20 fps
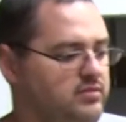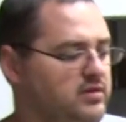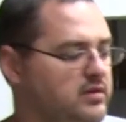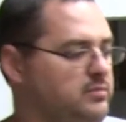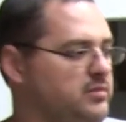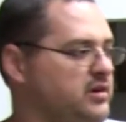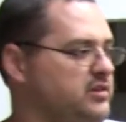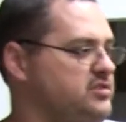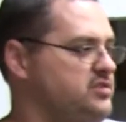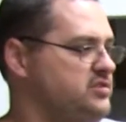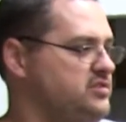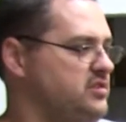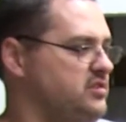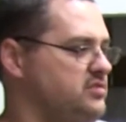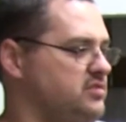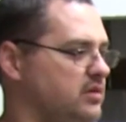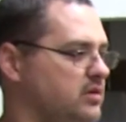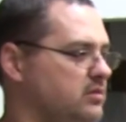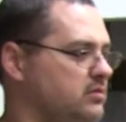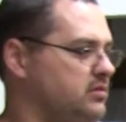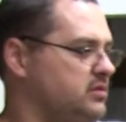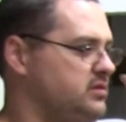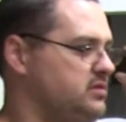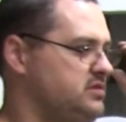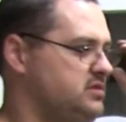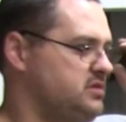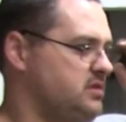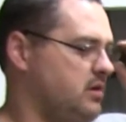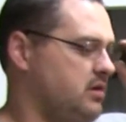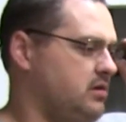pretty much just a tow and
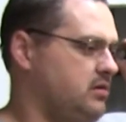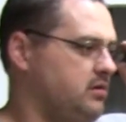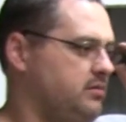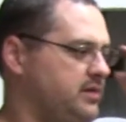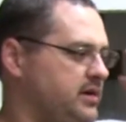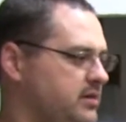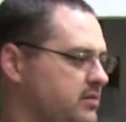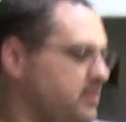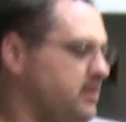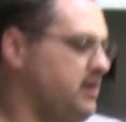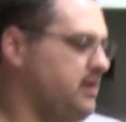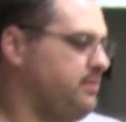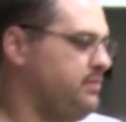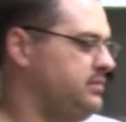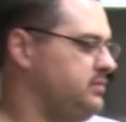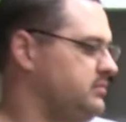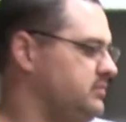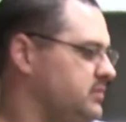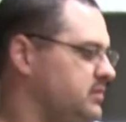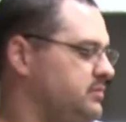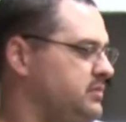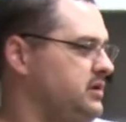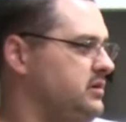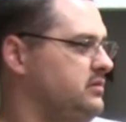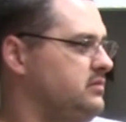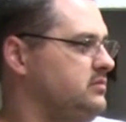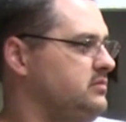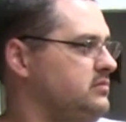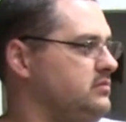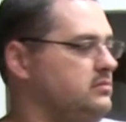just haul my crap. I
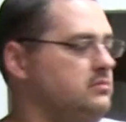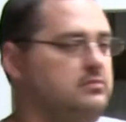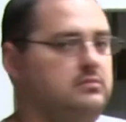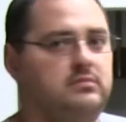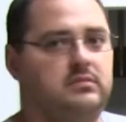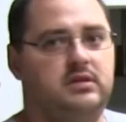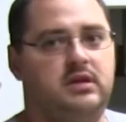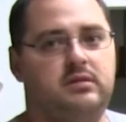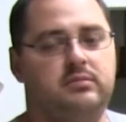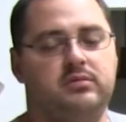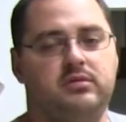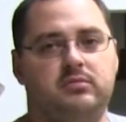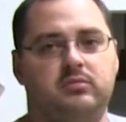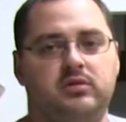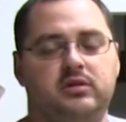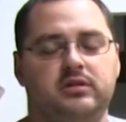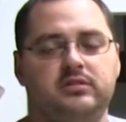mean, yeah, pretty much.